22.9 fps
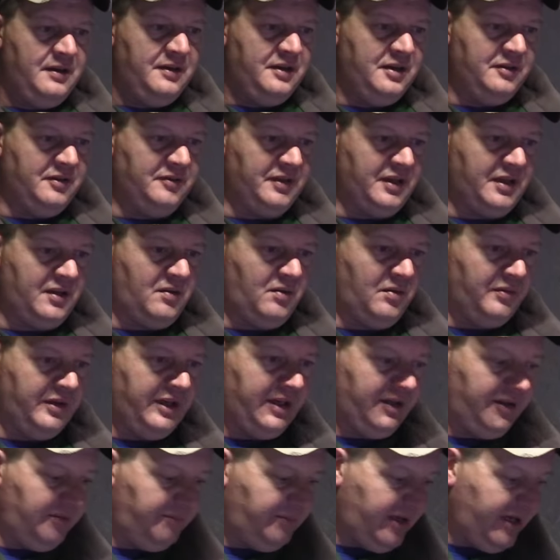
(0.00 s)
and then they go right
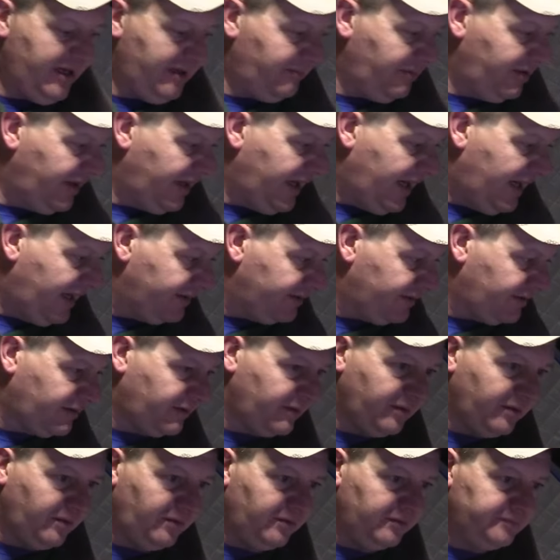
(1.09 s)
in the bottom of that
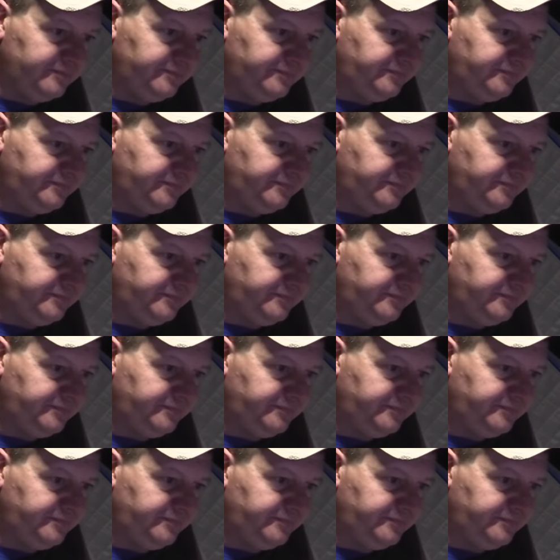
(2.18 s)
so